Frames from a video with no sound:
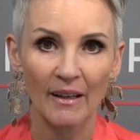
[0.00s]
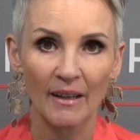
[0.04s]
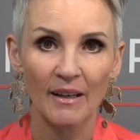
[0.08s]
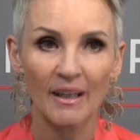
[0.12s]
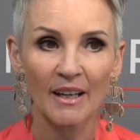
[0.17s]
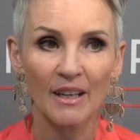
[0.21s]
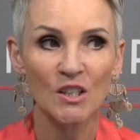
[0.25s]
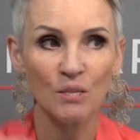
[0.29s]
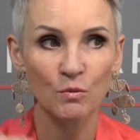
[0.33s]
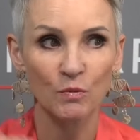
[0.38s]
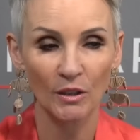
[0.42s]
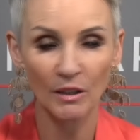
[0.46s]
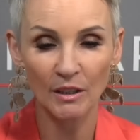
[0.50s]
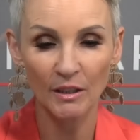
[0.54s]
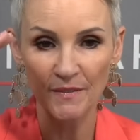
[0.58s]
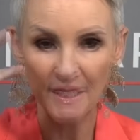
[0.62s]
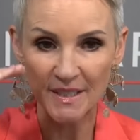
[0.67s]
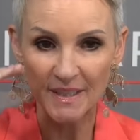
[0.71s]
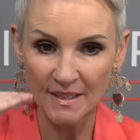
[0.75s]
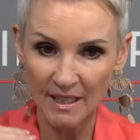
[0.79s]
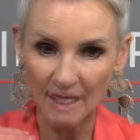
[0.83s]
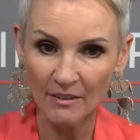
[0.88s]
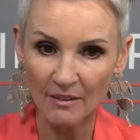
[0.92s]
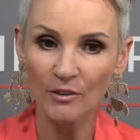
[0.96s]
It's one of the
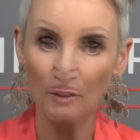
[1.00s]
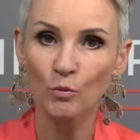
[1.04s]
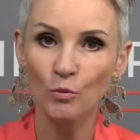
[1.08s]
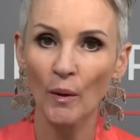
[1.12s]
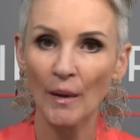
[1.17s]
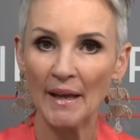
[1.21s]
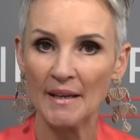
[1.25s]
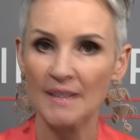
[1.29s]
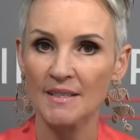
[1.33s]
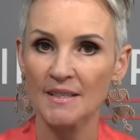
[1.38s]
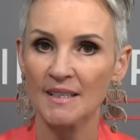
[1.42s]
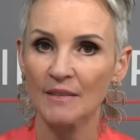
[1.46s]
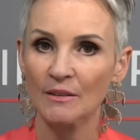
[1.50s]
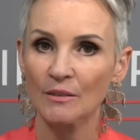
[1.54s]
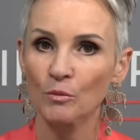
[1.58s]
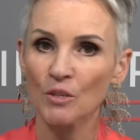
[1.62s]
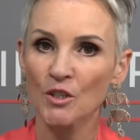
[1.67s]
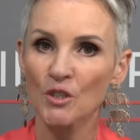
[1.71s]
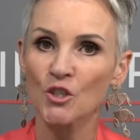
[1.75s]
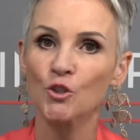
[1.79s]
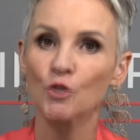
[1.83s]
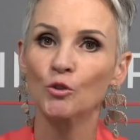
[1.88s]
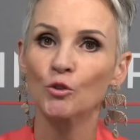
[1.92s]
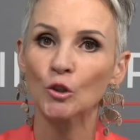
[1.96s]
7 ways in
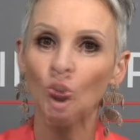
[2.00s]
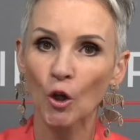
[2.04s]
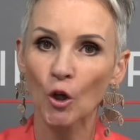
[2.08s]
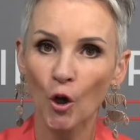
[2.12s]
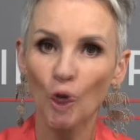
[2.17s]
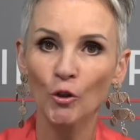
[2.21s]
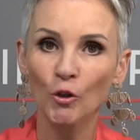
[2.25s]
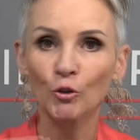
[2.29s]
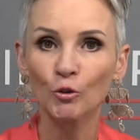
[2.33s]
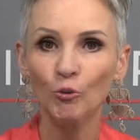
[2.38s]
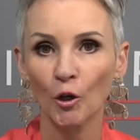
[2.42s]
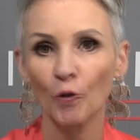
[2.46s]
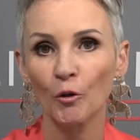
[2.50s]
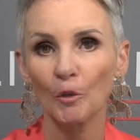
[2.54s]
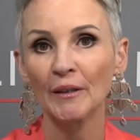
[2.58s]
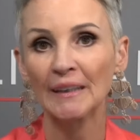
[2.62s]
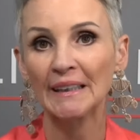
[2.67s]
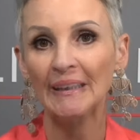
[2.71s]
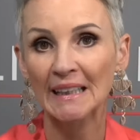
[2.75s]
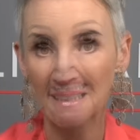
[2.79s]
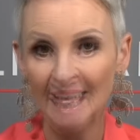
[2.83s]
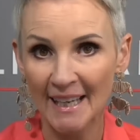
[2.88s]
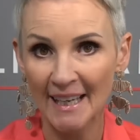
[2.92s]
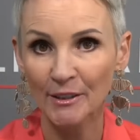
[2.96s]
which you learn, grow, and
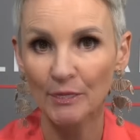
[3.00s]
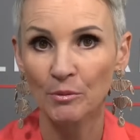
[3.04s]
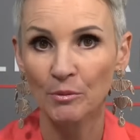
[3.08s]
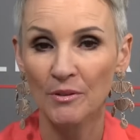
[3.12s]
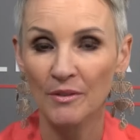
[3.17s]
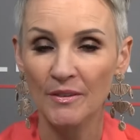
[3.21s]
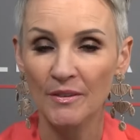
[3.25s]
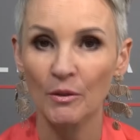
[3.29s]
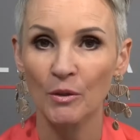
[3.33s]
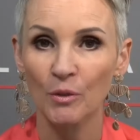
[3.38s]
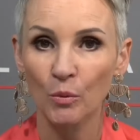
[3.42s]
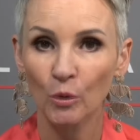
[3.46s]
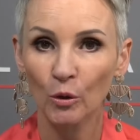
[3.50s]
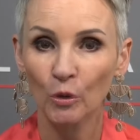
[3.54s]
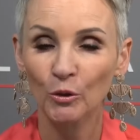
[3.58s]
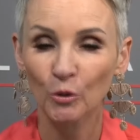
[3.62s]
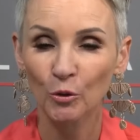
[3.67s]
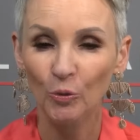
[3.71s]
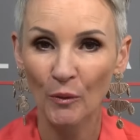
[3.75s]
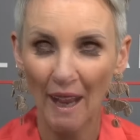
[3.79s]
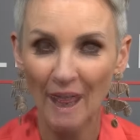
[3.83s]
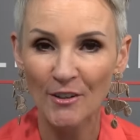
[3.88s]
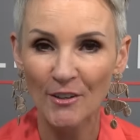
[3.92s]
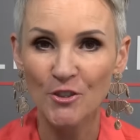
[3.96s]
connect with the world
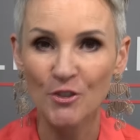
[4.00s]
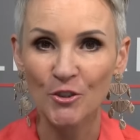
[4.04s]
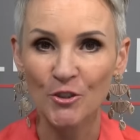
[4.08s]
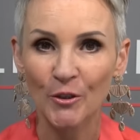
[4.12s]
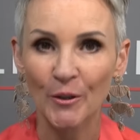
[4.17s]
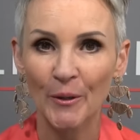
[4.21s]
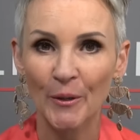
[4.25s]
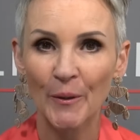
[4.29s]
around you.